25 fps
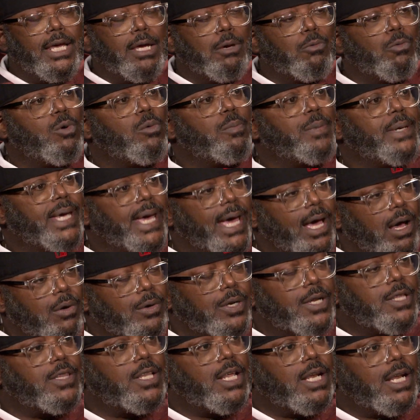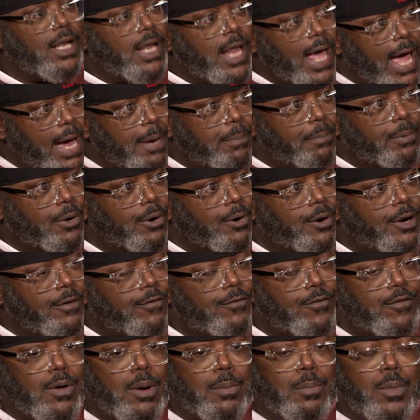It will be held in the library
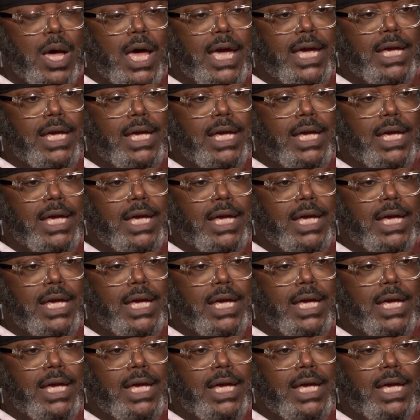from